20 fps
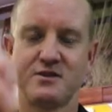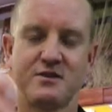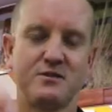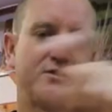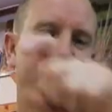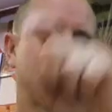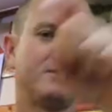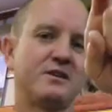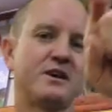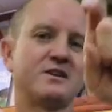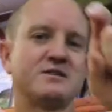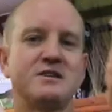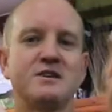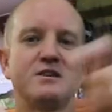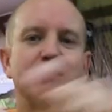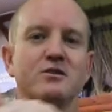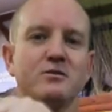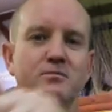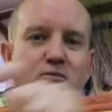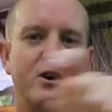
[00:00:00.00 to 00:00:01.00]
So you're
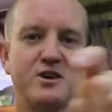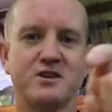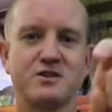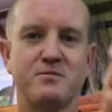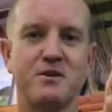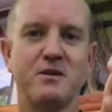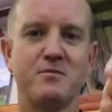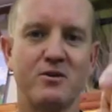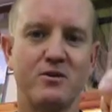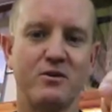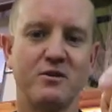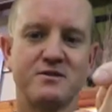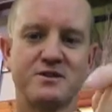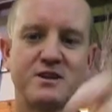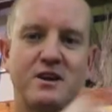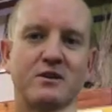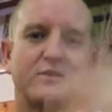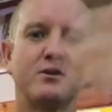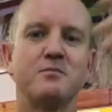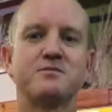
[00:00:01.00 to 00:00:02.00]
tussling your bronze bream and all of a
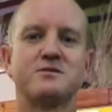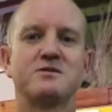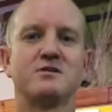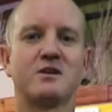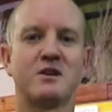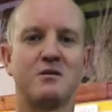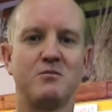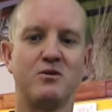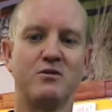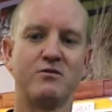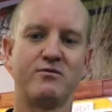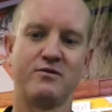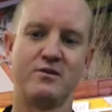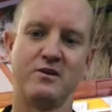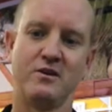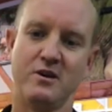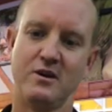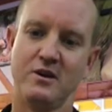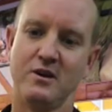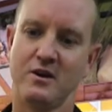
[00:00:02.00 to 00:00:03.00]
sudden, oops, you come off
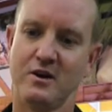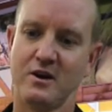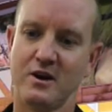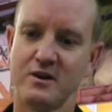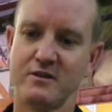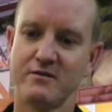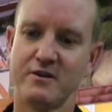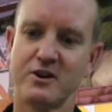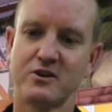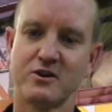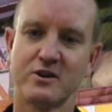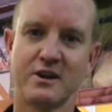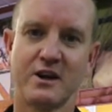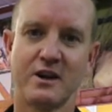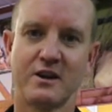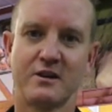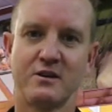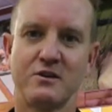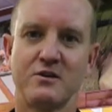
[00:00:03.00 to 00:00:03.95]
and you've only got that.